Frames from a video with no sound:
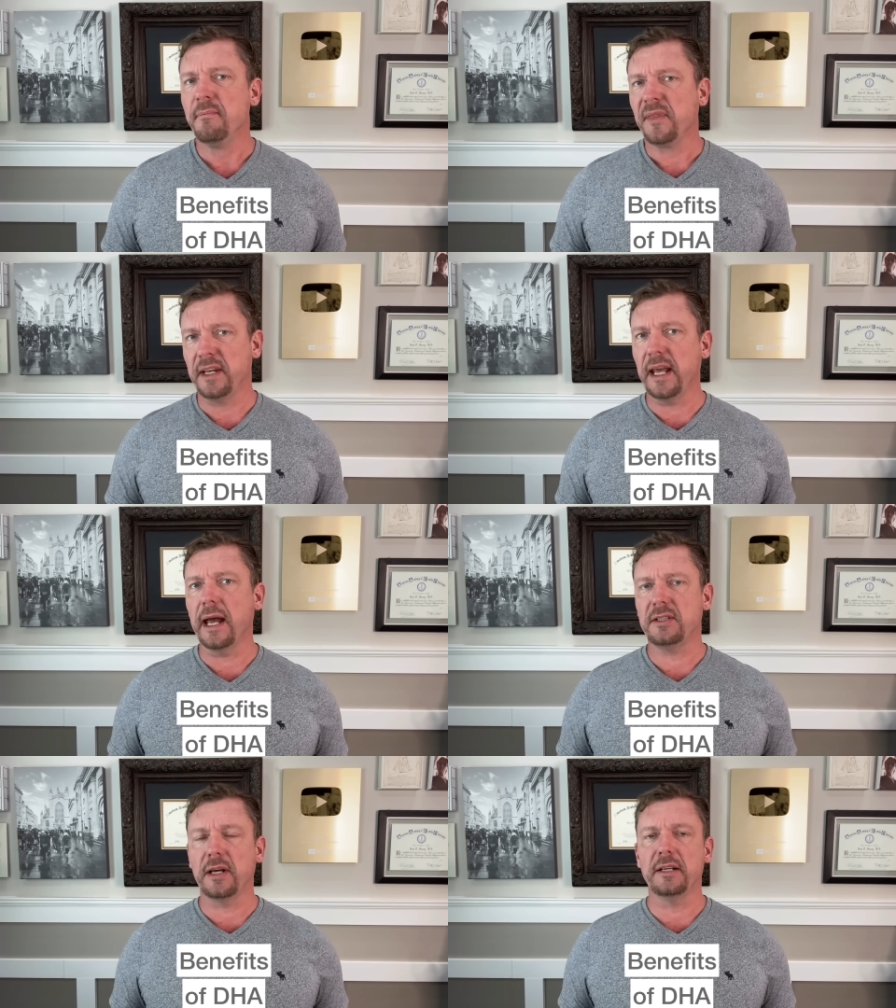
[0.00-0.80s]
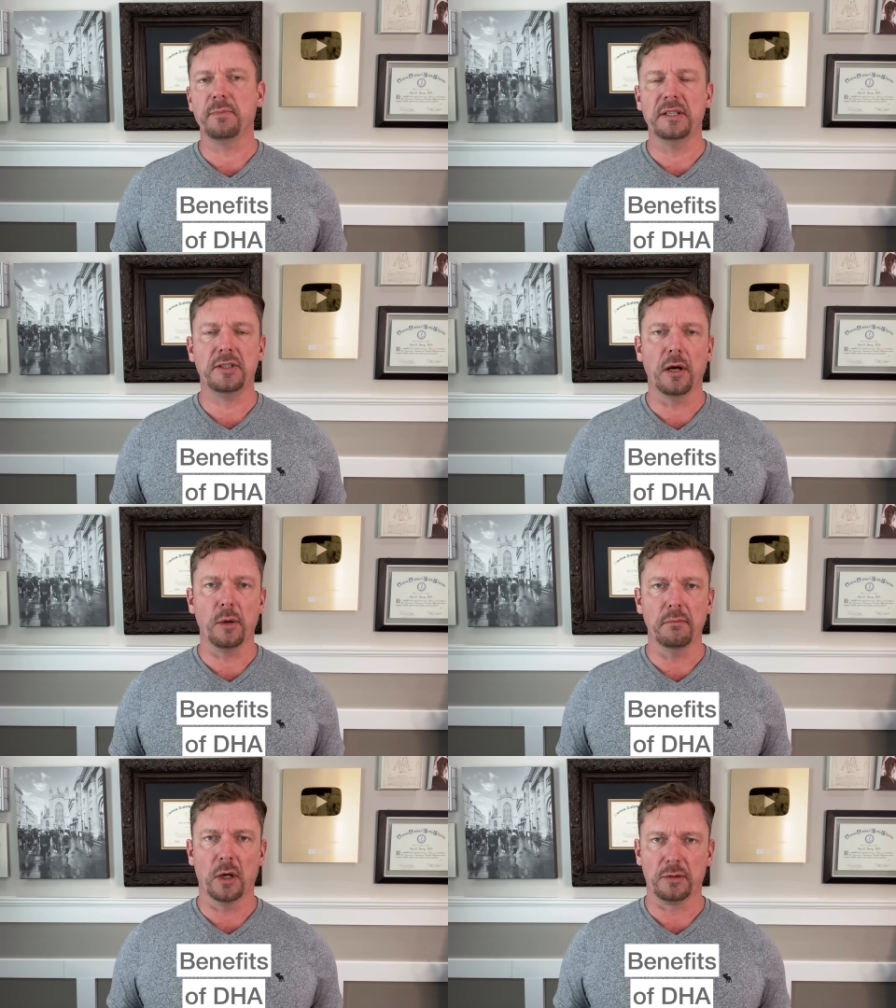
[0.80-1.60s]
DHA has been shown
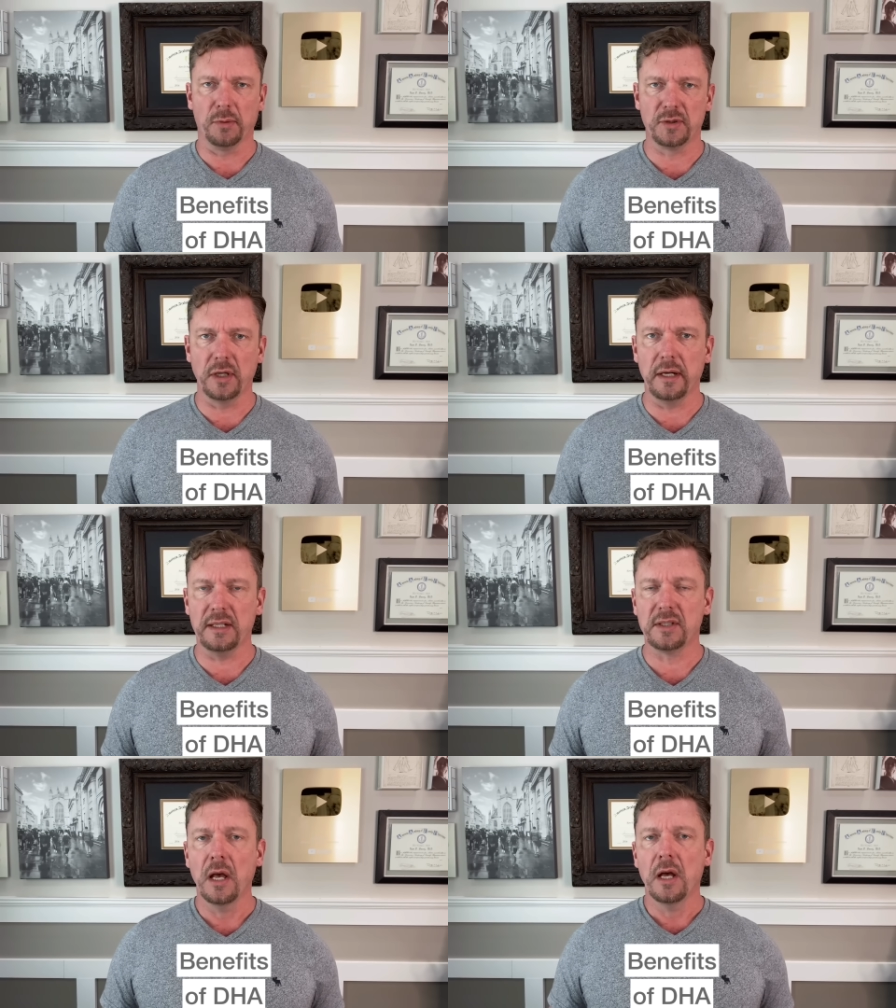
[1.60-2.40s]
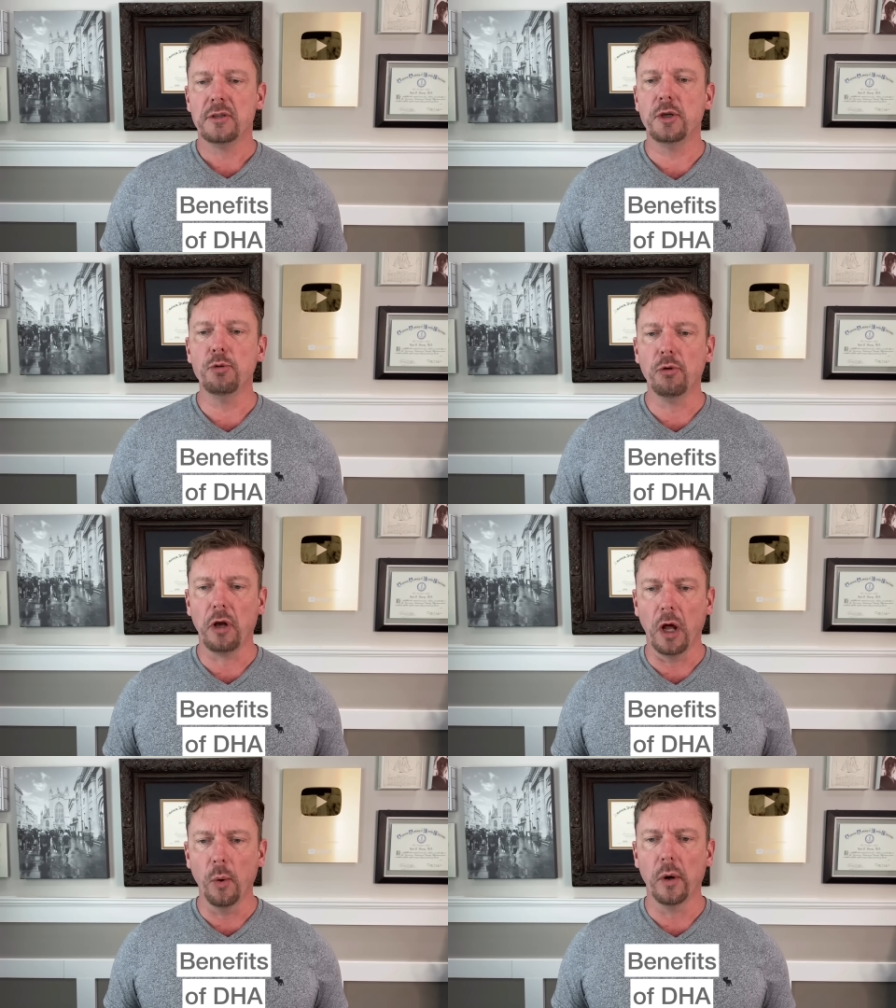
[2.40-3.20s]
in multiple studies to
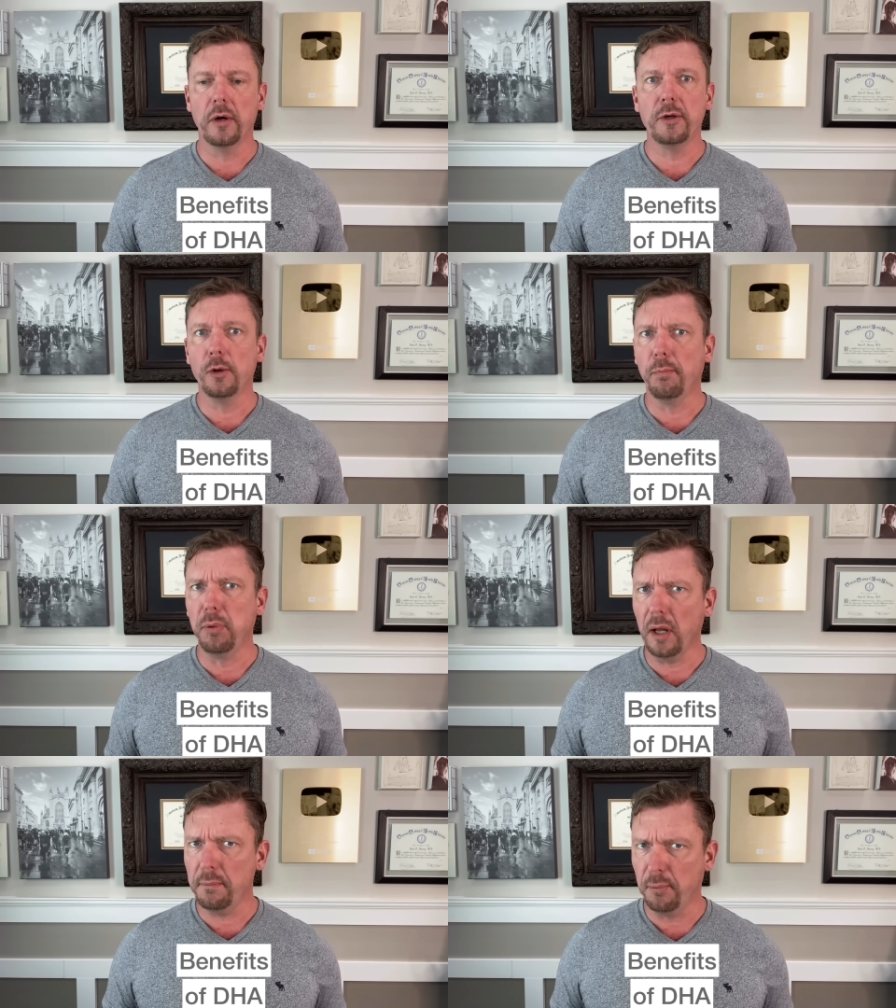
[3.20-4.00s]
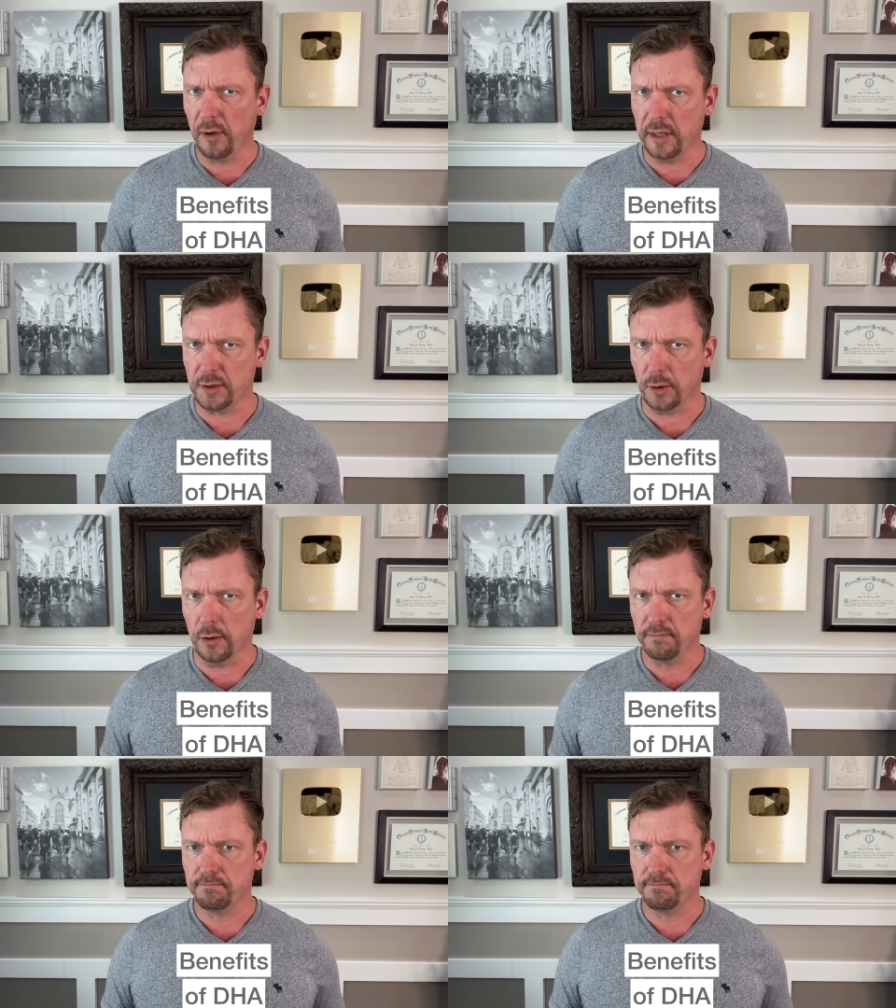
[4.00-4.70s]
lower your blood pressure.